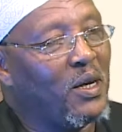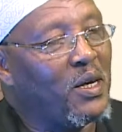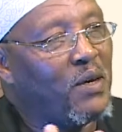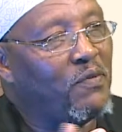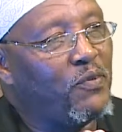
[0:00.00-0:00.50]

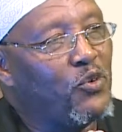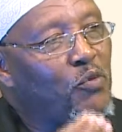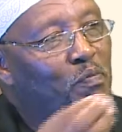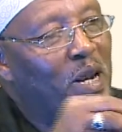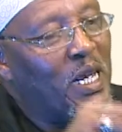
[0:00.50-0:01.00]
If you
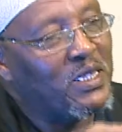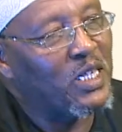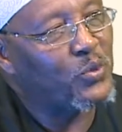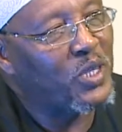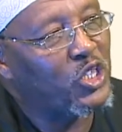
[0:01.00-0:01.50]
bless
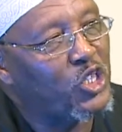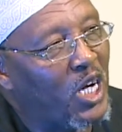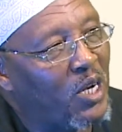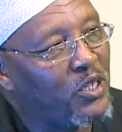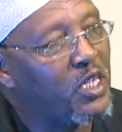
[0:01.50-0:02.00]
us with a
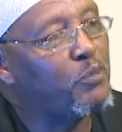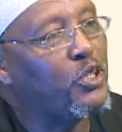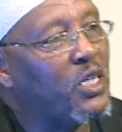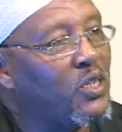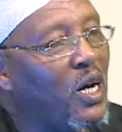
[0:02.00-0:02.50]
child, keep
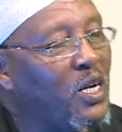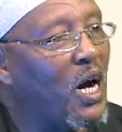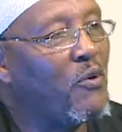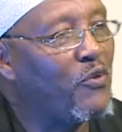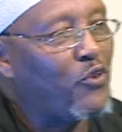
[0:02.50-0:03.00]
shaitan
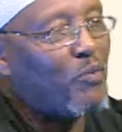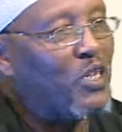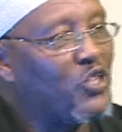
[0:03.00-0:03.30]
away from this